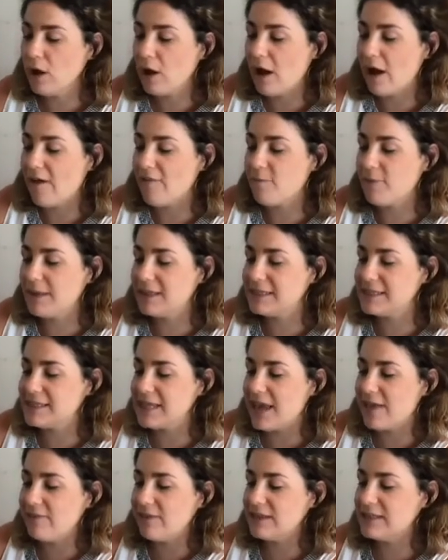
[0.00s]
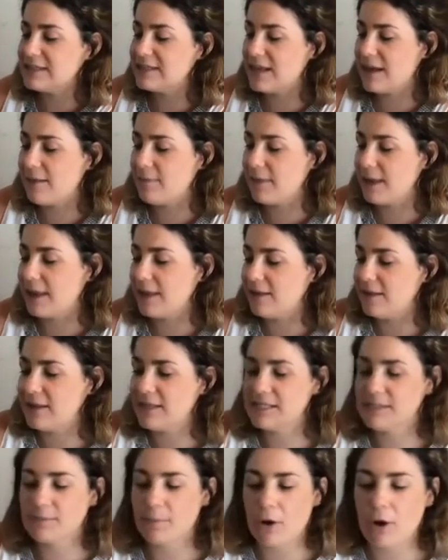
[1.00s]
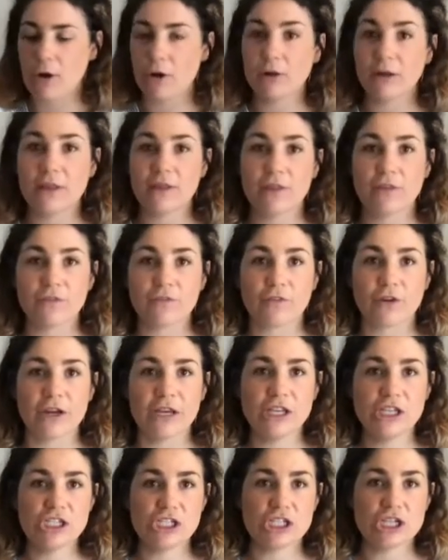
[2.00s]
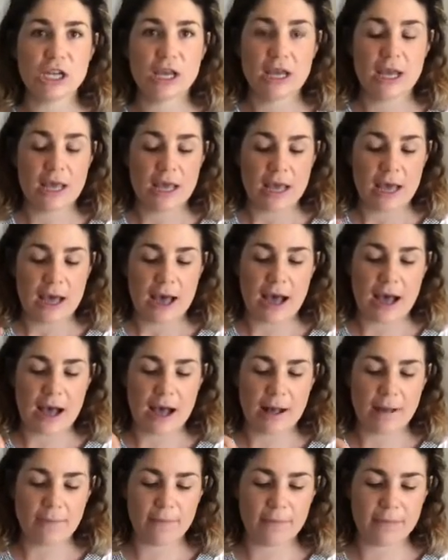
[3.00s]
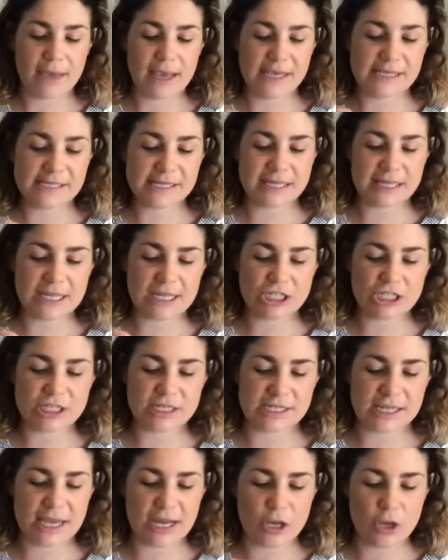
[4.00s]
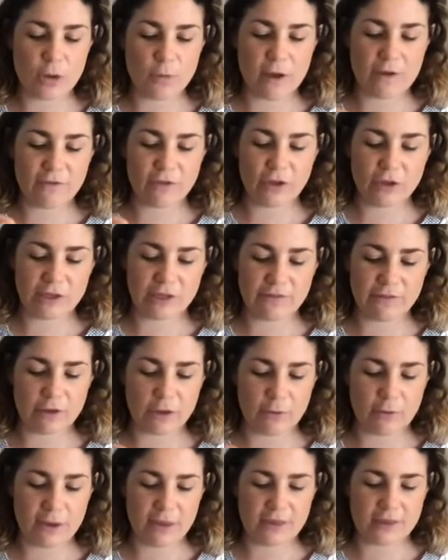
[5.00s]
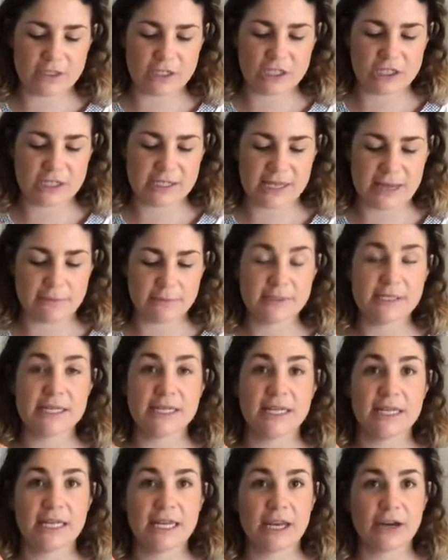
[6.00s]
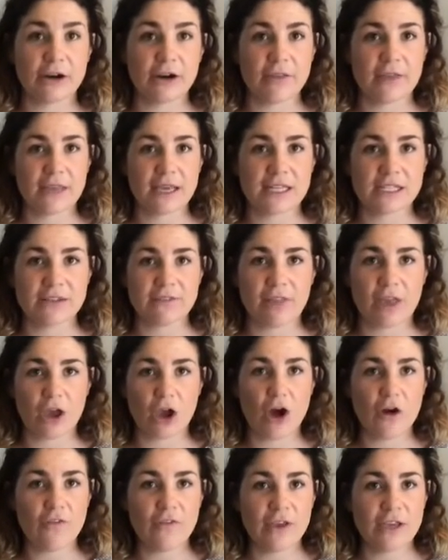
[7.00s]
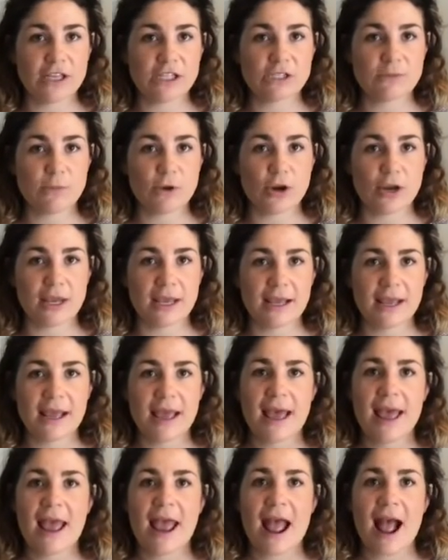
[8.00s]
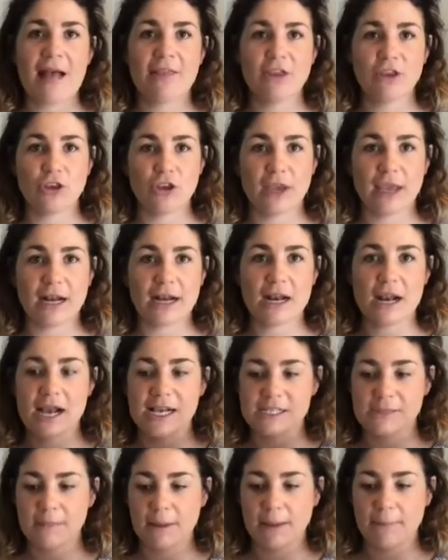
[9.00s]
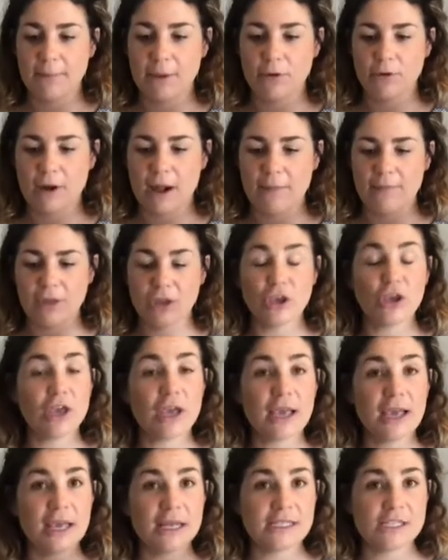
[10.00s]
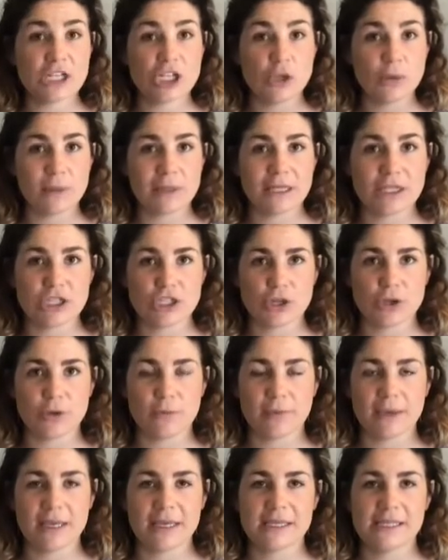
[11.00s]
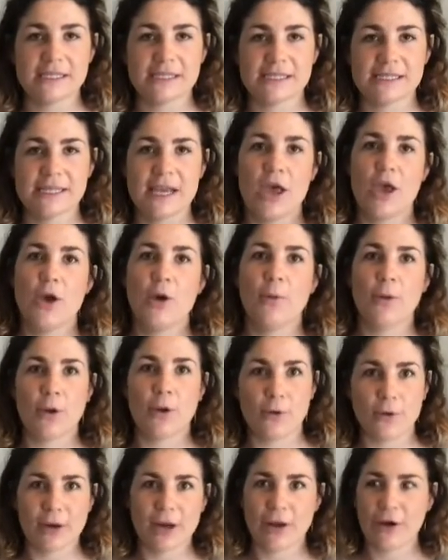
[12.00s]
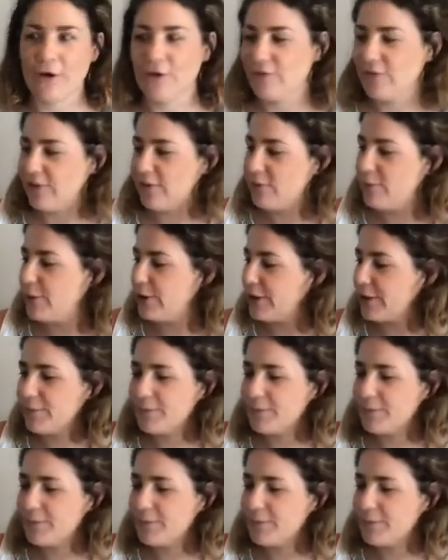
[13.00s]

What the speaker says: I've been saving some in this bowl in the fridge. Easily just get whoever you're living with to just empty it in here at the end of their coffee each morning, and then you get a nice big build up that you can continually do because we all need coffee in the morning.